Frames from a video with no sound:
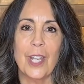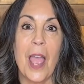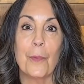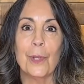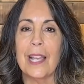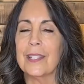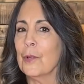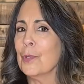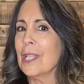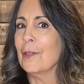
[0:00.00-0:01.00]
I realized there
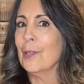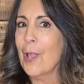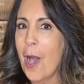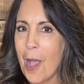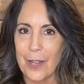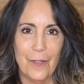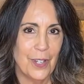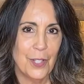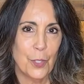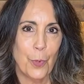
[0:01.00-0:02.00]
was a lot of
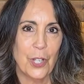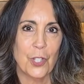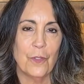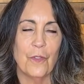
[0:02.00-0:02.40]
inspiration